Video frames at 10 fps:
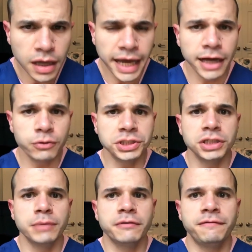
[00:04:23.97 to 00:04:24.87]
And
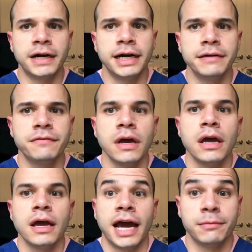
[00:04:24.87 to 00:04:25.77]
question number 5,
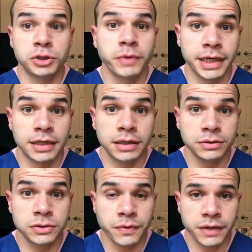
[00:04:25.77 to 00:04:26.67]
how much weight can I
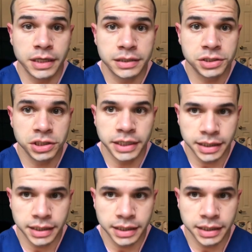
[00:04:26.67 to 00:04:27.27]
lose with ESG,